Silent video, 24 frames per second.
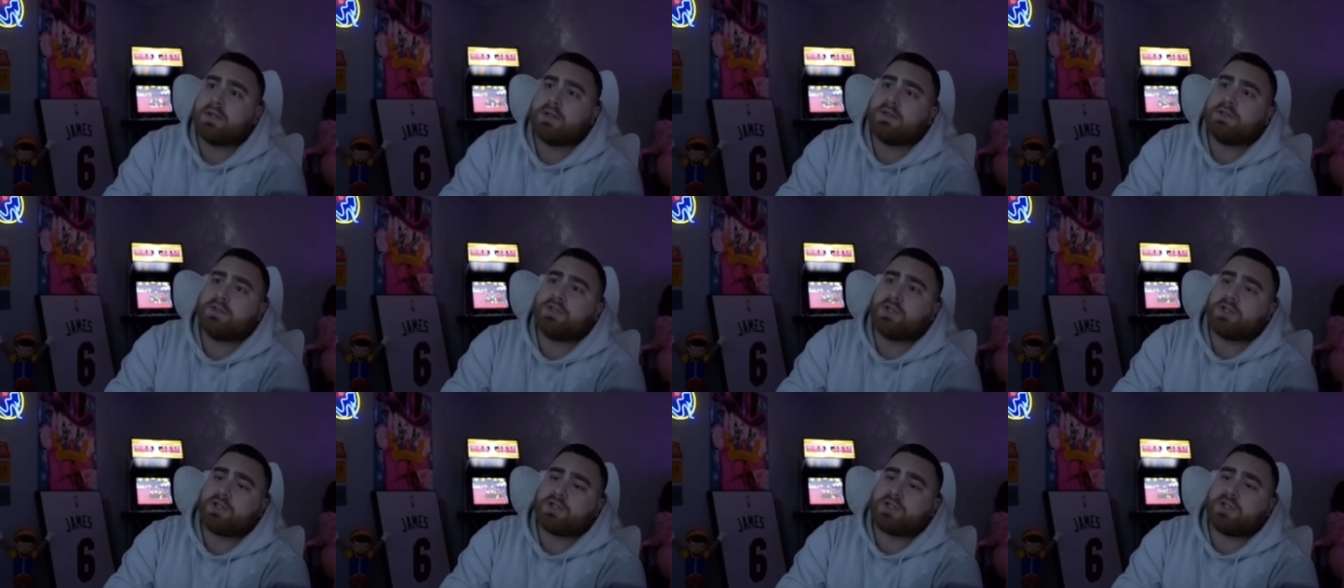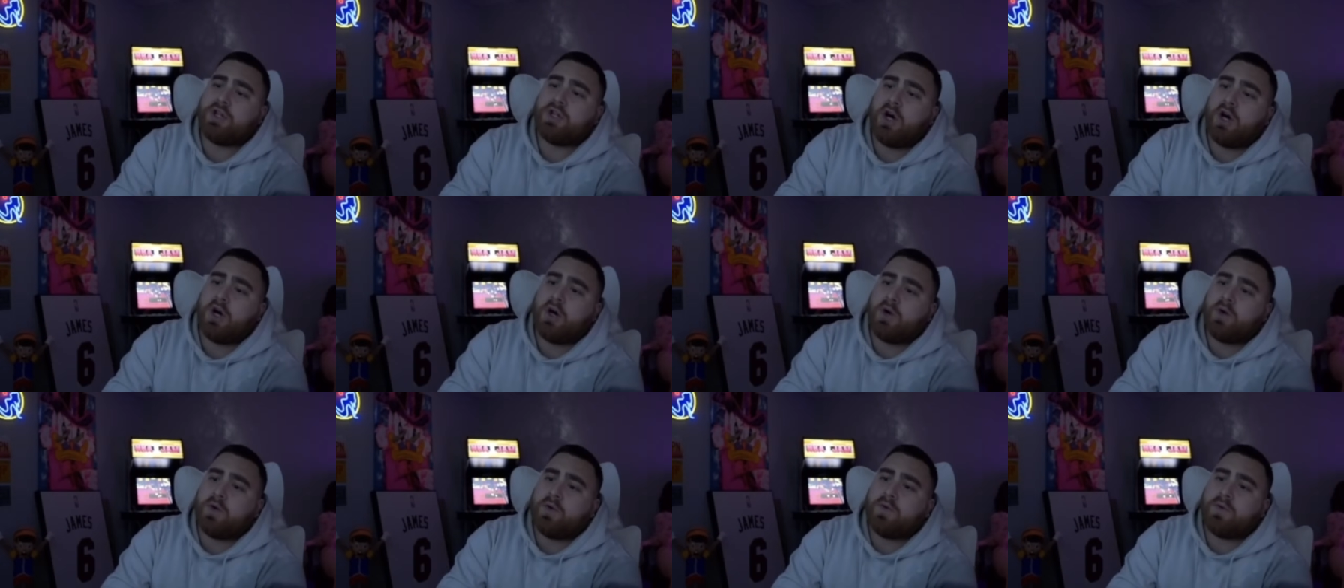just
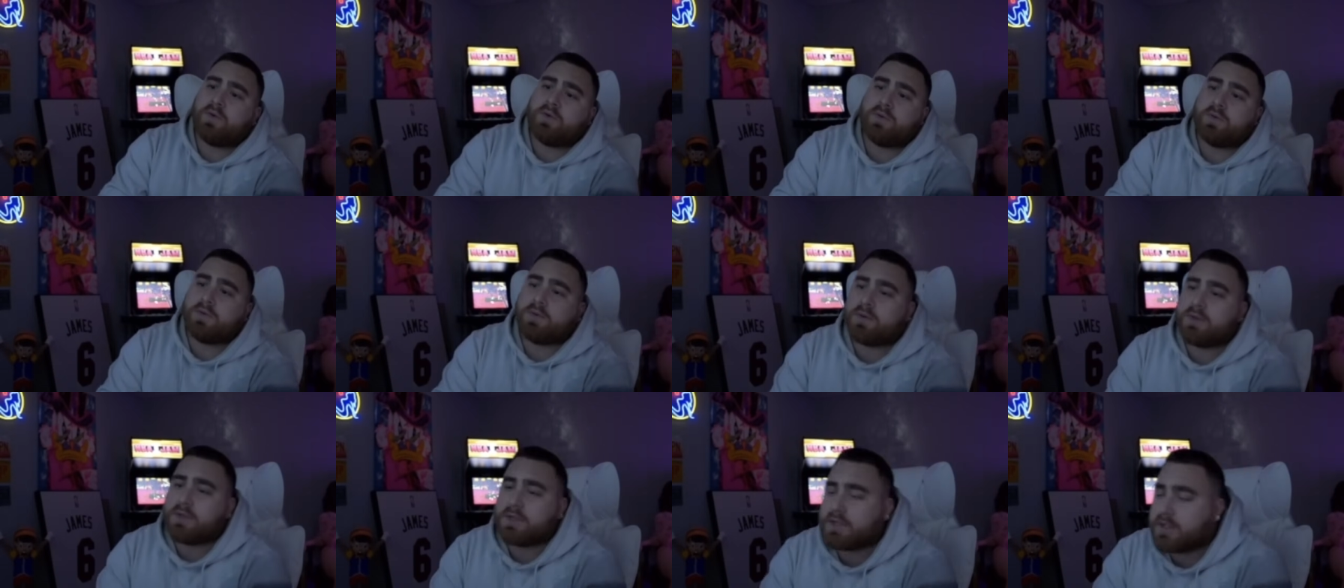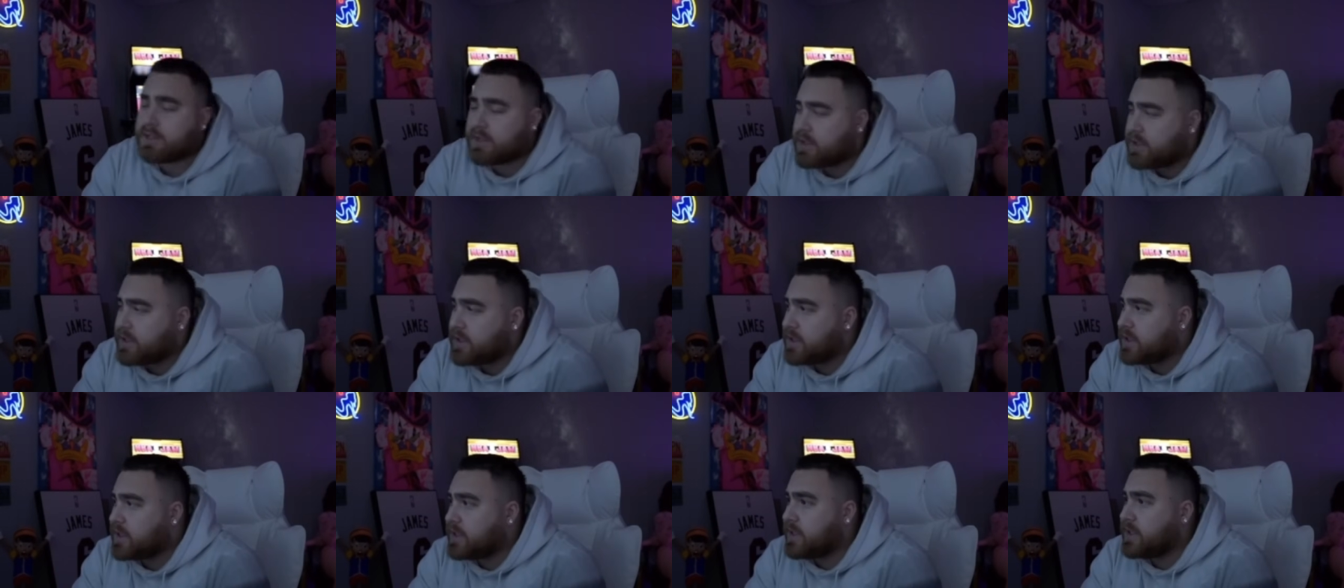know,
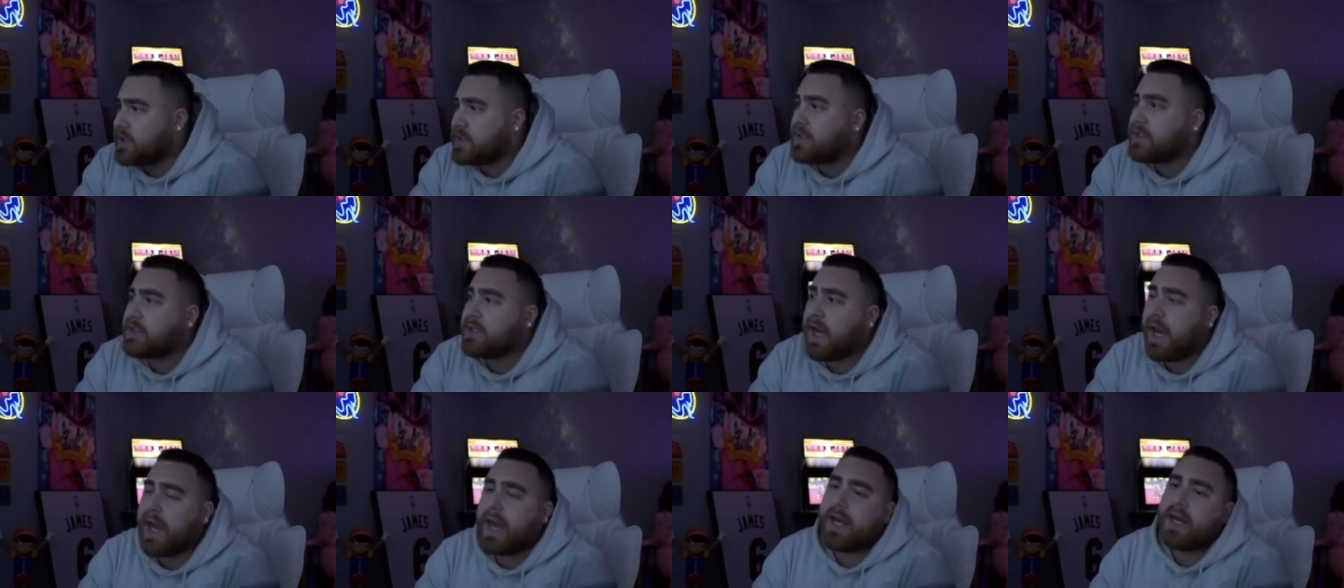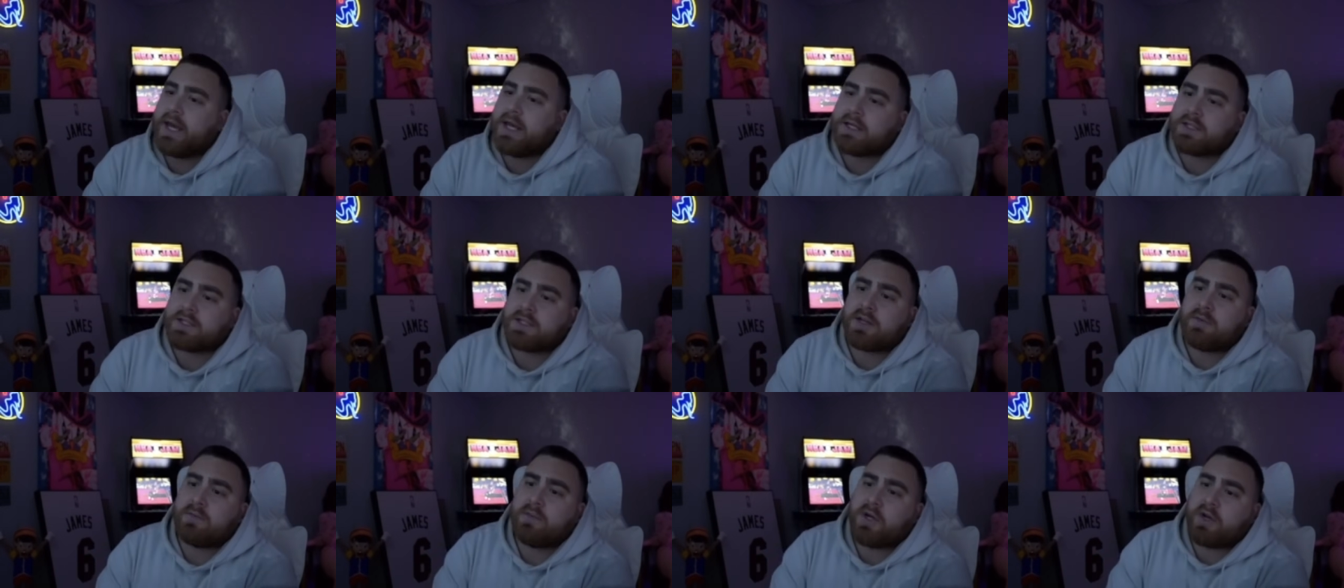yeah, it's
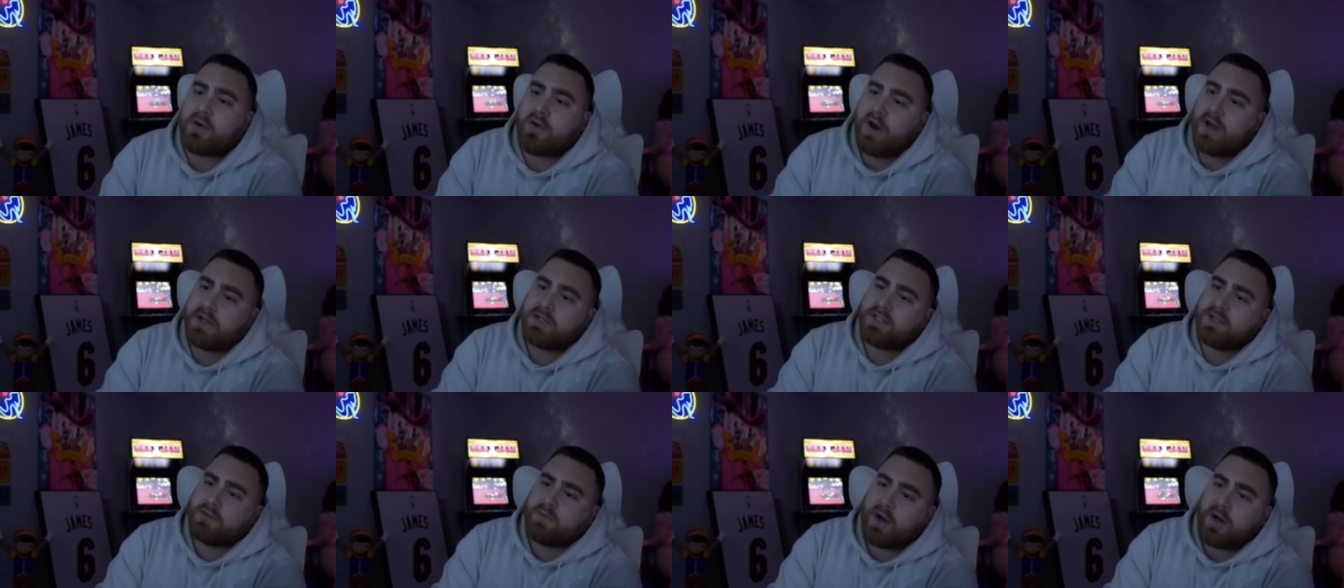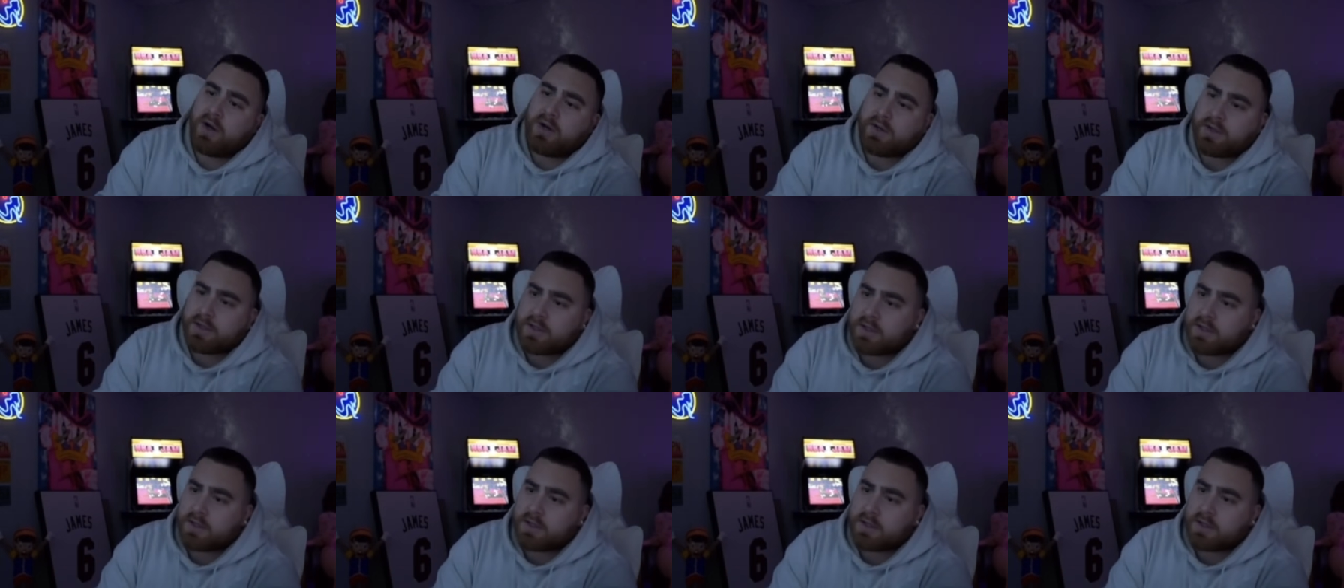gonna be crazy, bro.